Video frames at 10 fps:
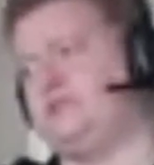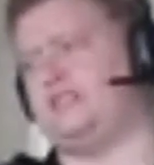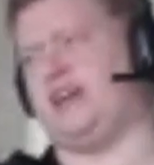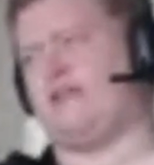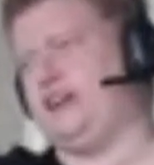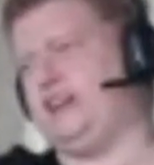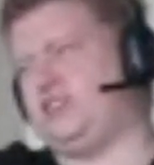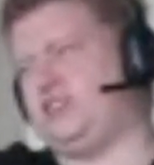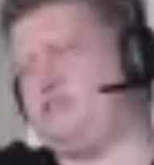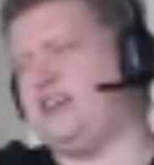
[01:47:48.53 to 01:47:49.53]
they're
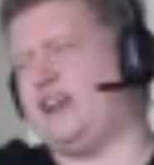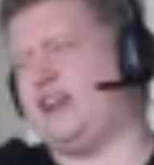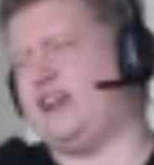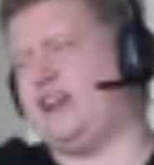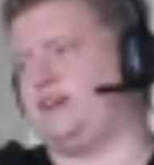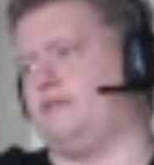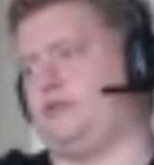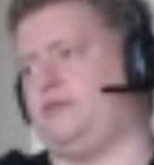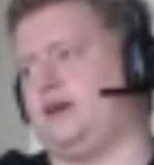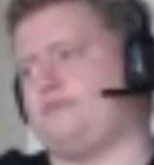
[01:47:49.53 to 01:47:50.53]
not really in
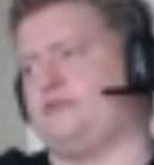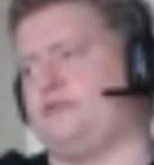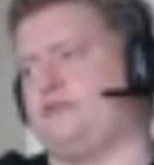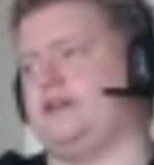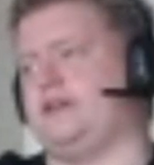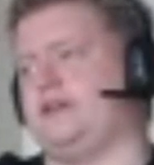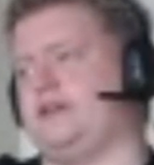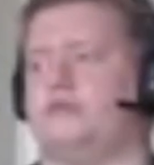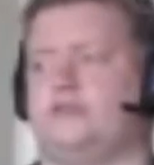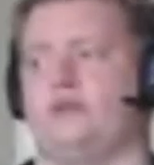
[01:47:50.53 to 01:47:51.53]
cover at all. They're pretty out in the
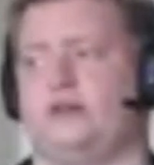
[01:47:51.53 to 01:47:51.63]
open.